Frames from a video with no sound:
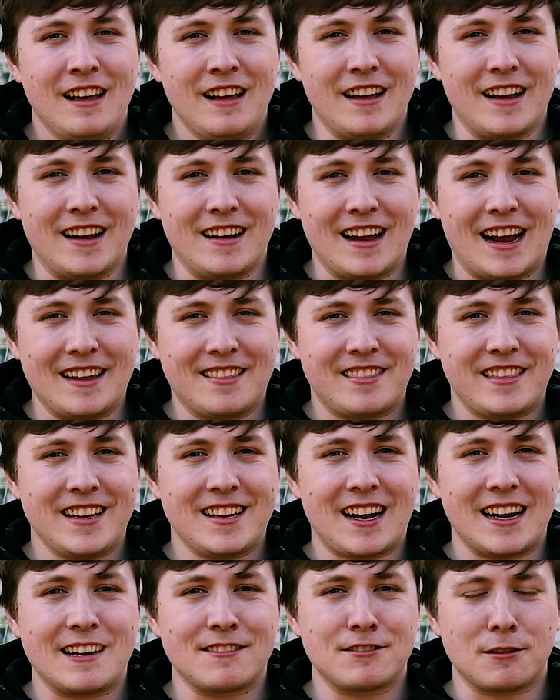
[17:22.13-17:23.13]
And I
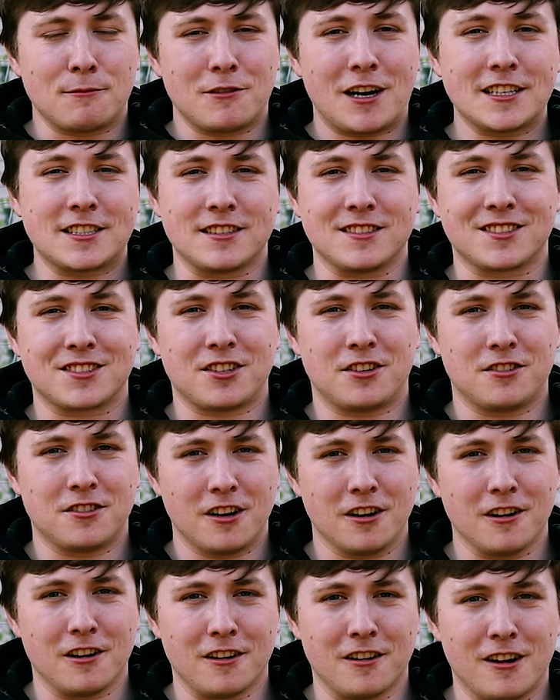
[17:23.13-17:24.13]
think I have some lessons to
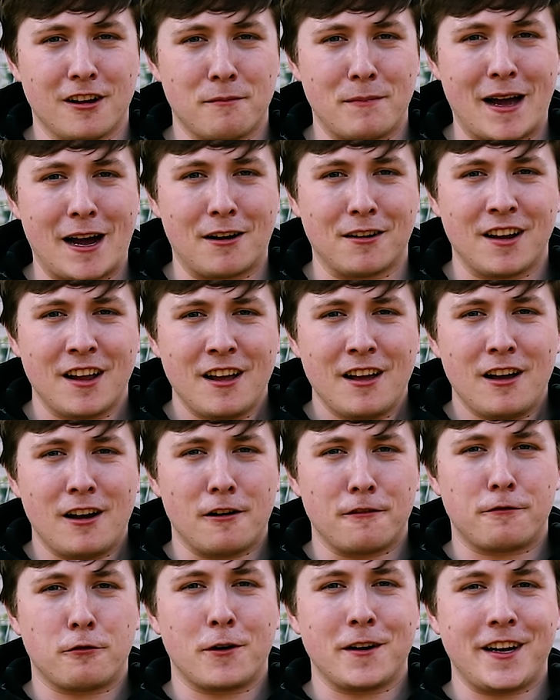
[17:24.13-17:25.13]
learn about
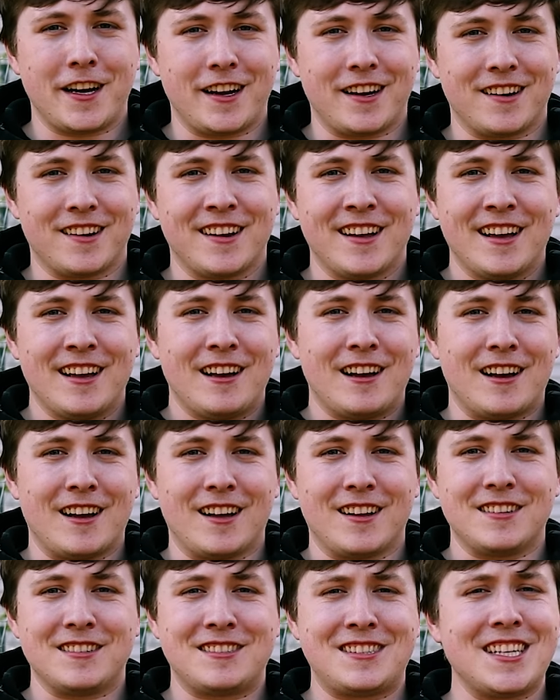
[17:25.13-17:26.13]
avoiding
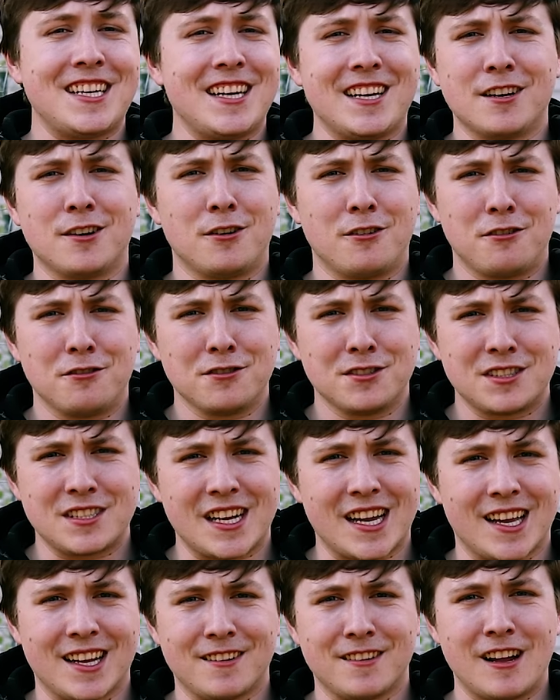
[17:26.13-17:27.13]
deals
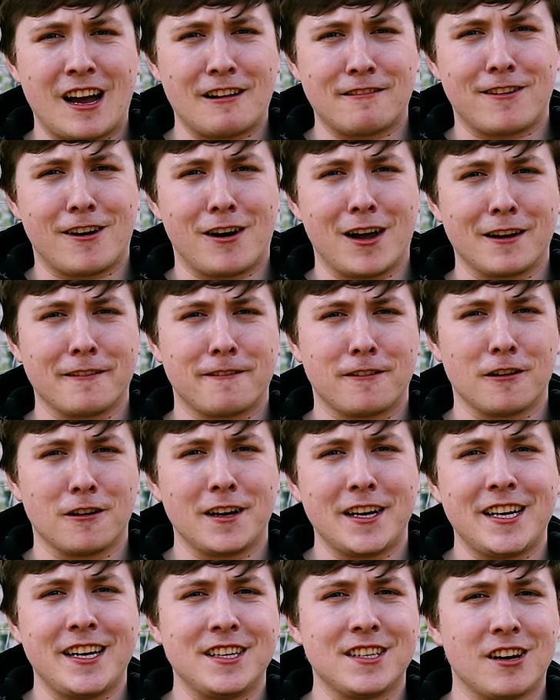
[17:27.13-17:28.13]
and not falling for
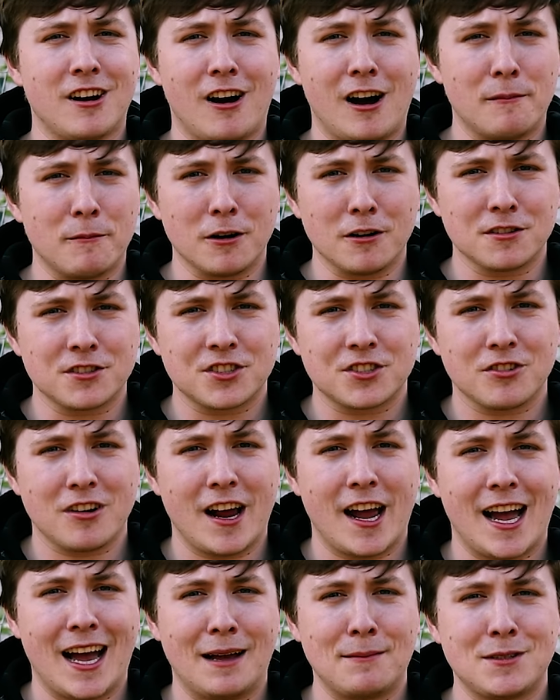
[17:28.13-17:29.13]
e-commerce
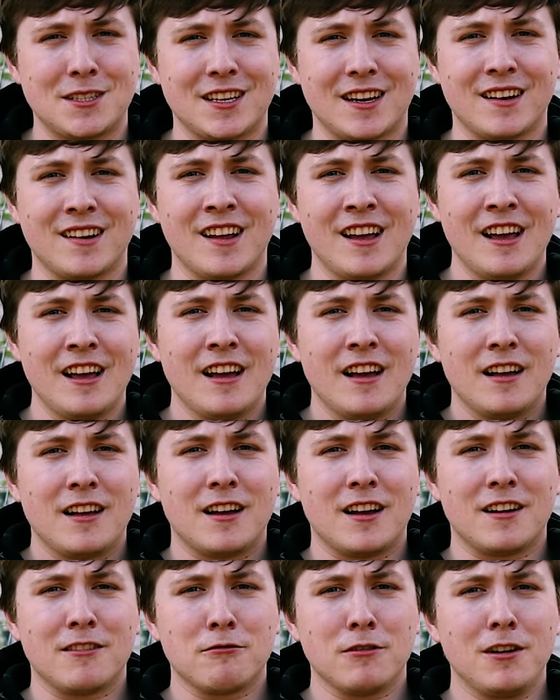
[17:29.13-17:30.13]
traps and
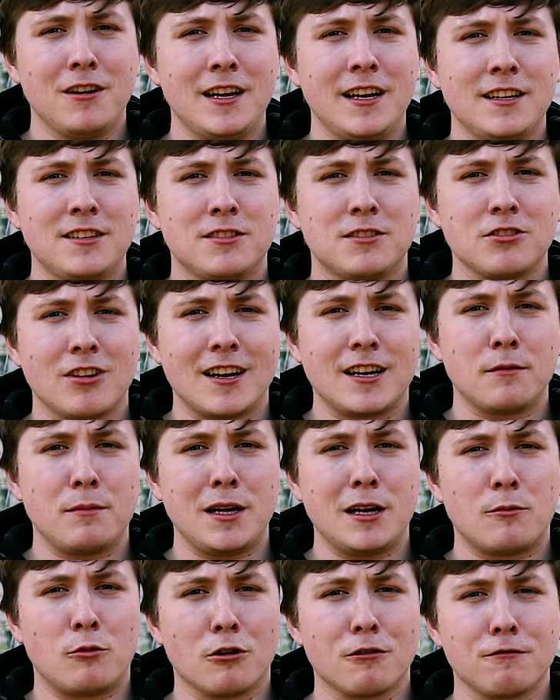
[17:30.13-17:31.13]
really trying to
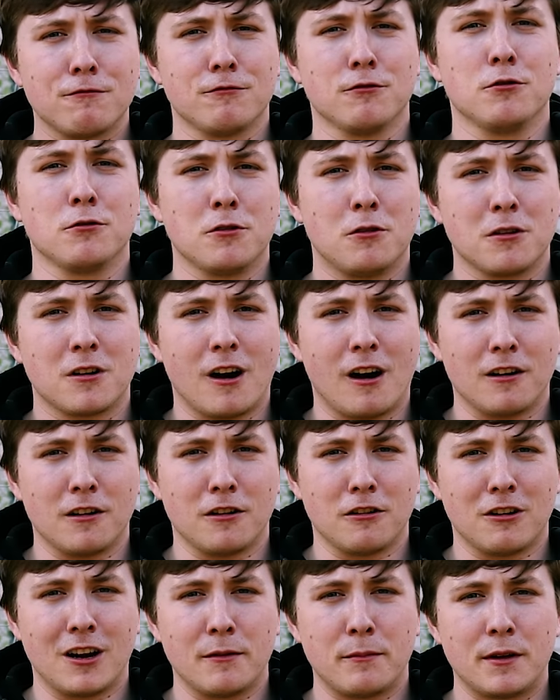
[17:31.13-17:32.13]
be a more frugal
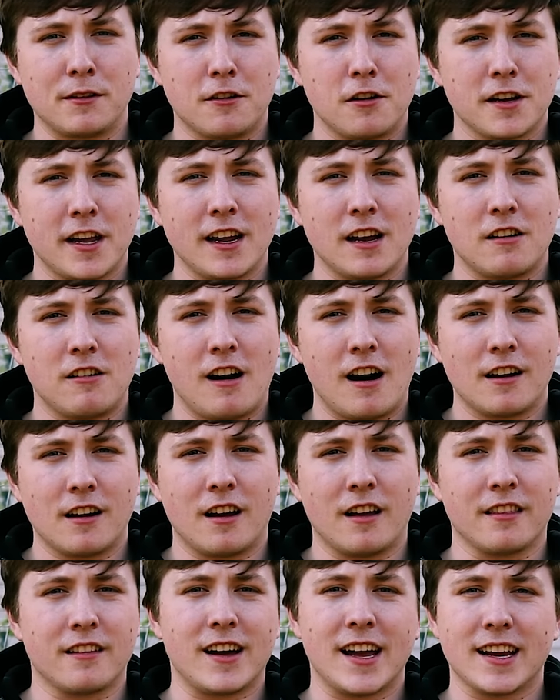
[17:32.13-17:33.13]
gardener. I've been looking a lot
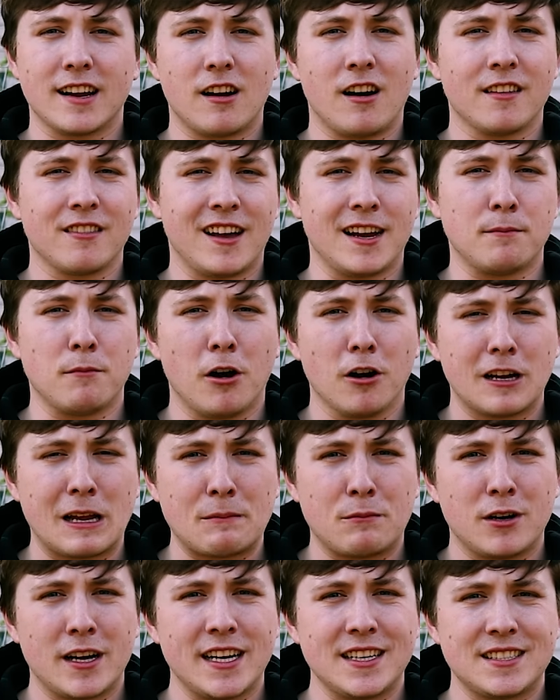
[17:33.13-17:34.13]
on like online
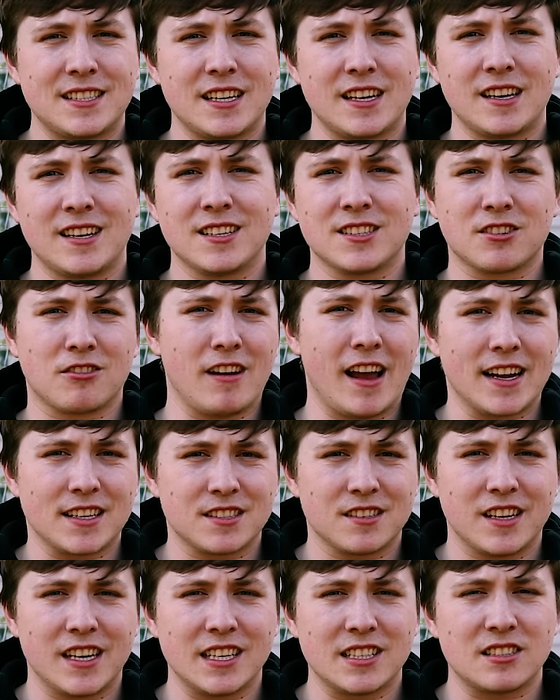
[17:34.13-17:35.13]
marketplaces,
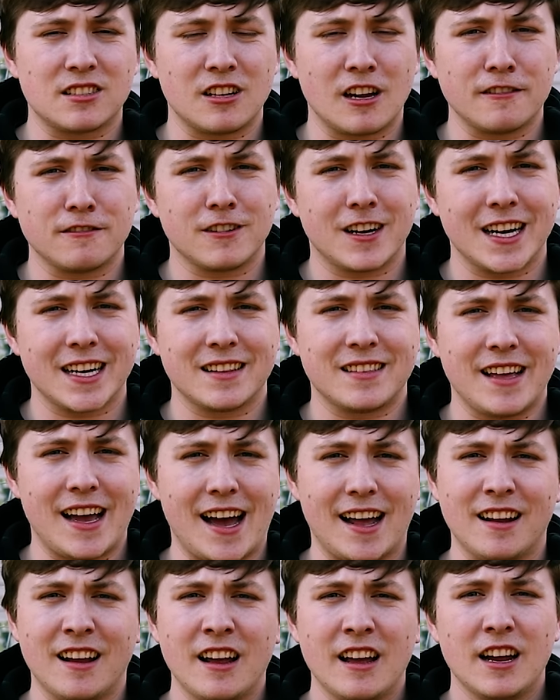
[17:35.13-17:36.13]
Craigslist, stuff like
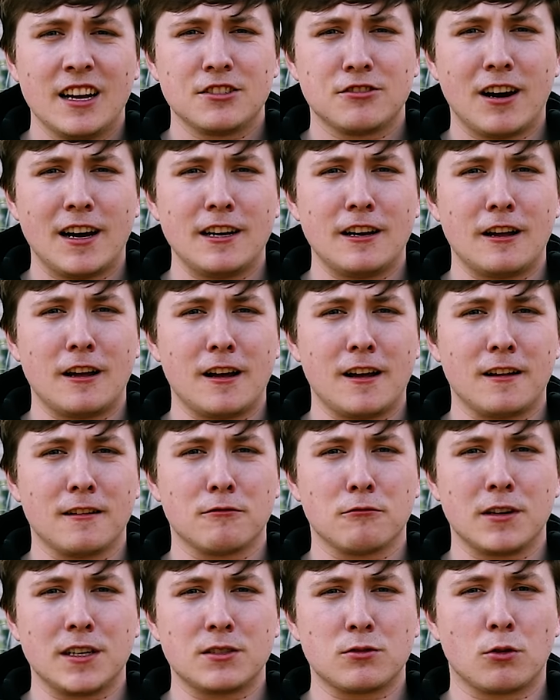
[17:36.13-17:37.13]
that, trying to
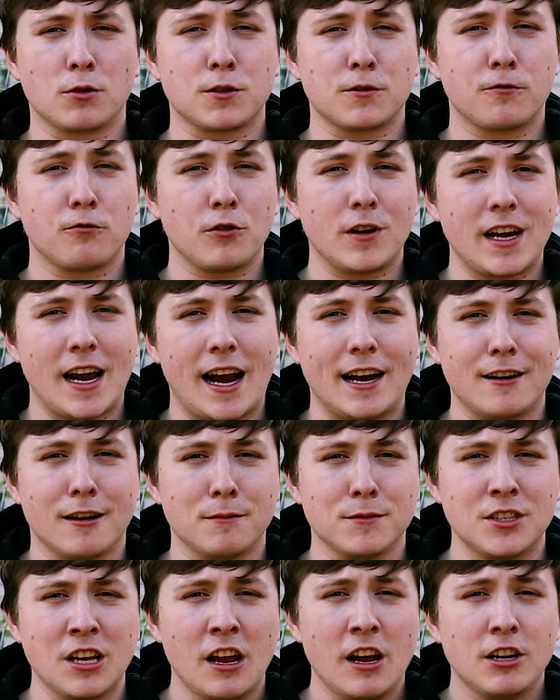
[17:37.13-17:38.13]
resource free
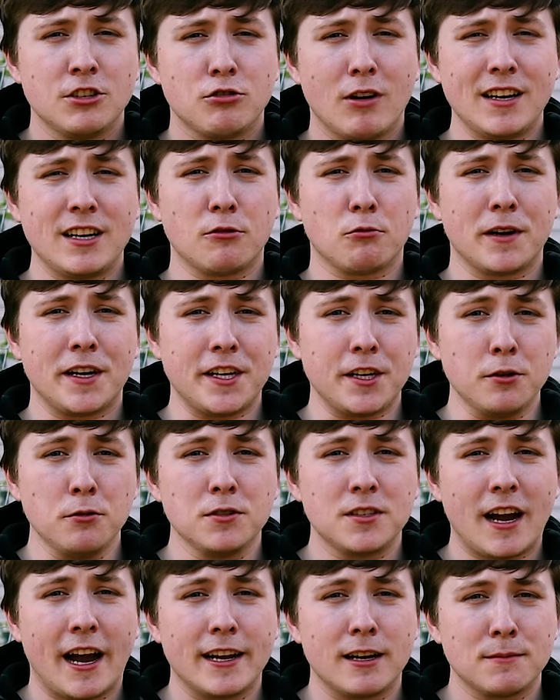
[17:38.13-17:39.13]
items, trying to
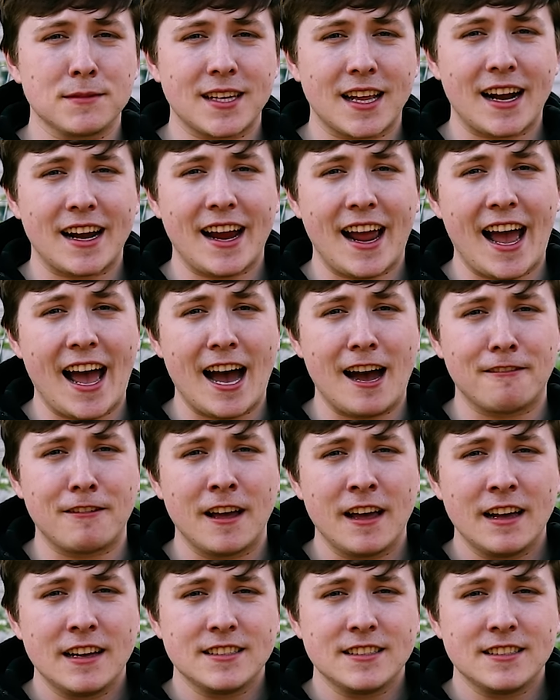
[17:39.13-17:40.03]
reuse items that I have.